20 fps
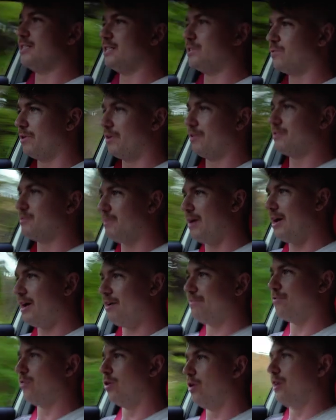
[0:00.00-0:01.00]
it's what it was
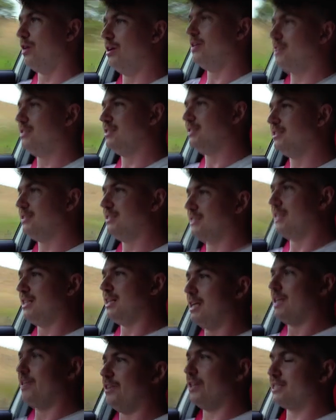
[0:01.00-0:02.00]
made for.
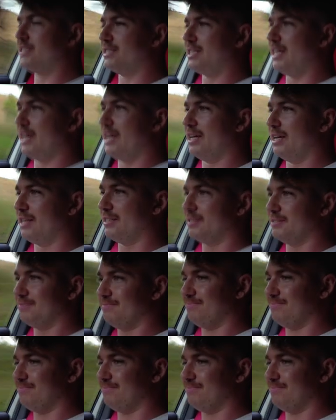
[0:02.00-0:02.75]
This thing